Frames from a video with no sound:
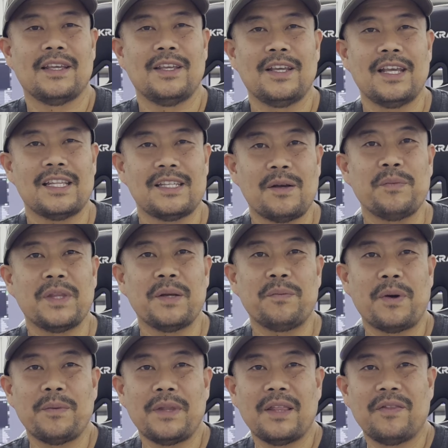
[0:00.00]
get something
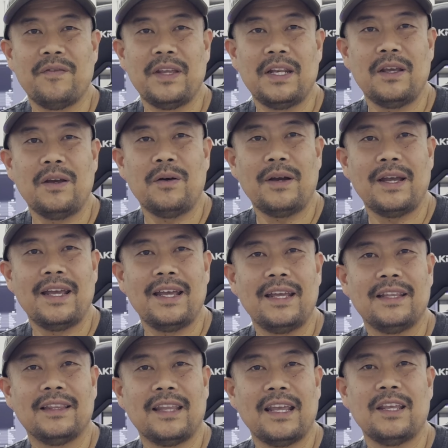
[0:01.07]
from that video,
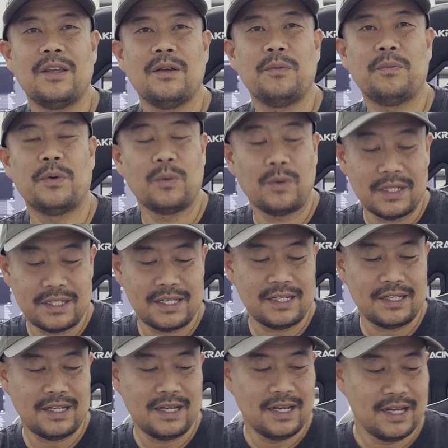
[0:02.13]
and thank you for watching,
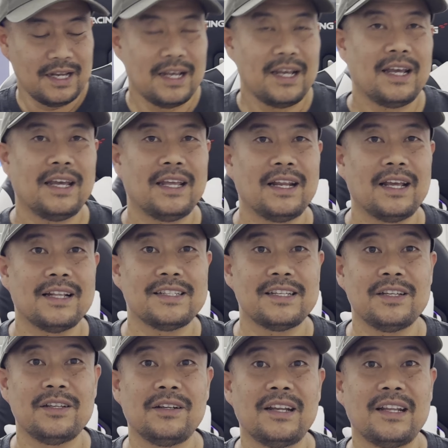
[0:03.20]
and I'll see
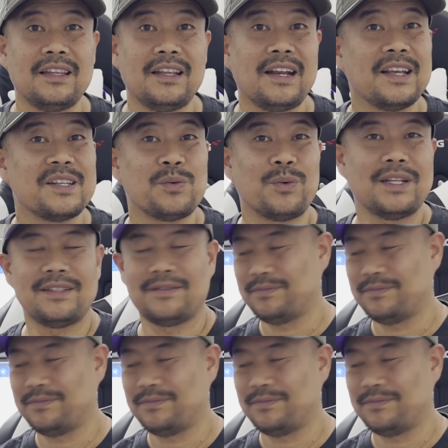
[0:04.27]
you in the next one.